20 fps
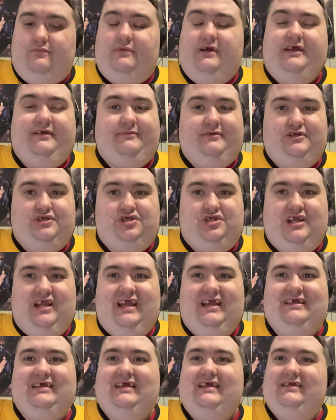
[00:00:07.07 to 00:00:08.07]
My name is
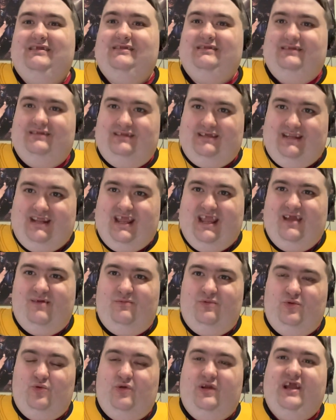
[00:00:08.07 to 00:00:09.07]
Shay and today
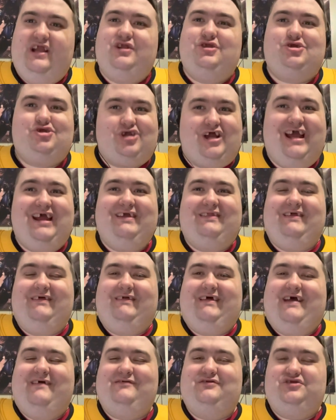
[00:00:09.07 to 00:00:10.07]
I'm doing a try not to
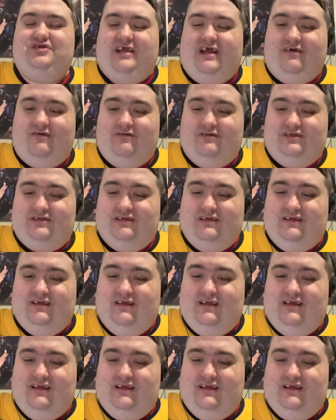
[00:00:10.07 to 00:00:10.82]
laugh challenge.